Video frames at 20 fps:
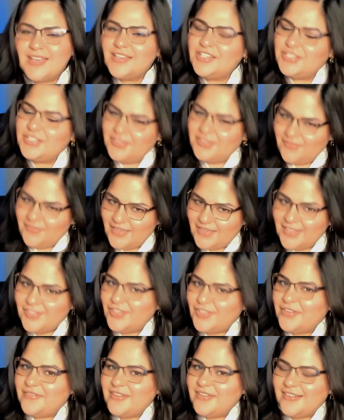To advance
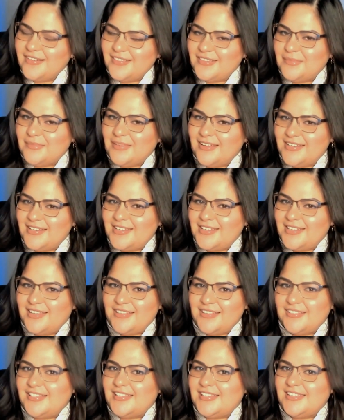your career in supply chain
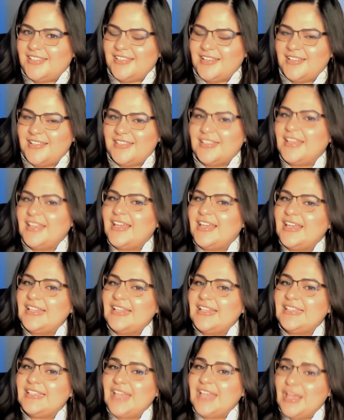and logistics,
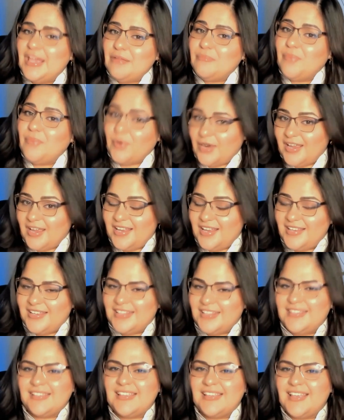it's important
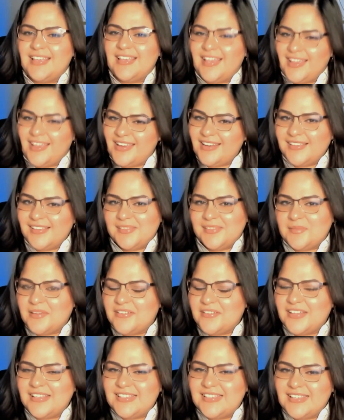to gain
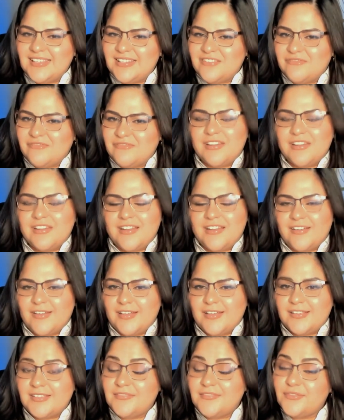experience in different
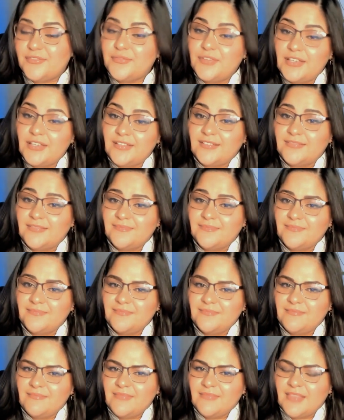areas of the field.
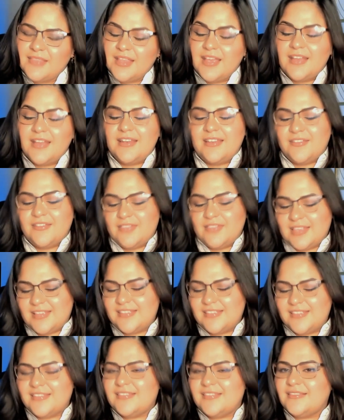Now,
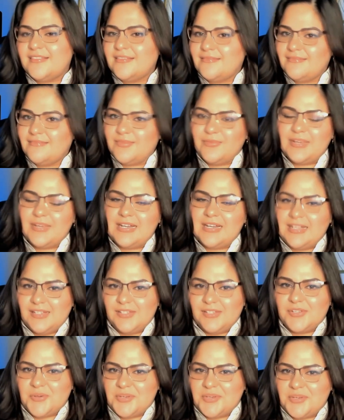this really
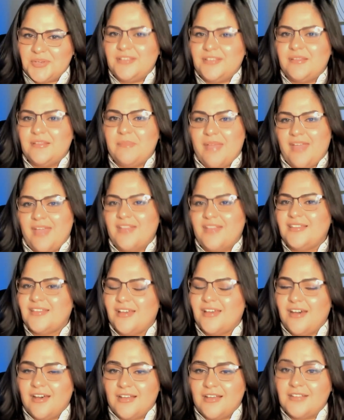is going to depend
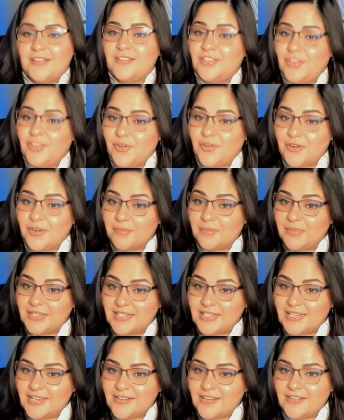on your
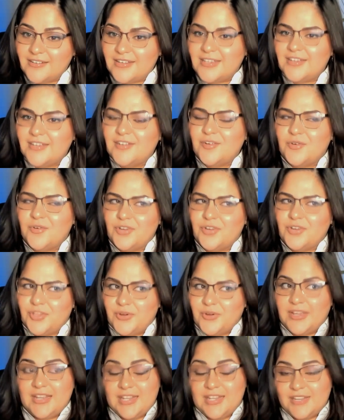particular or
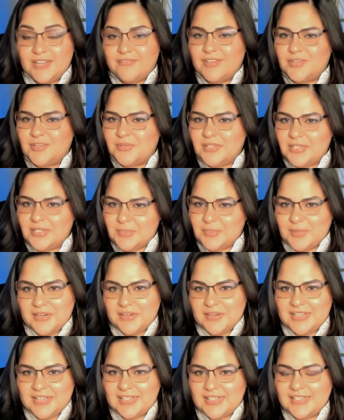your individual
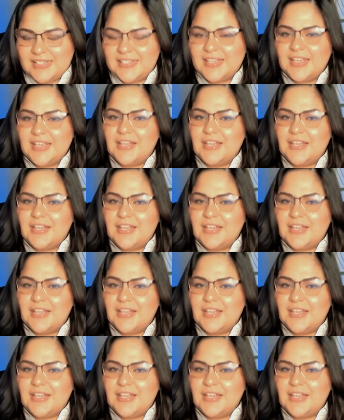experience,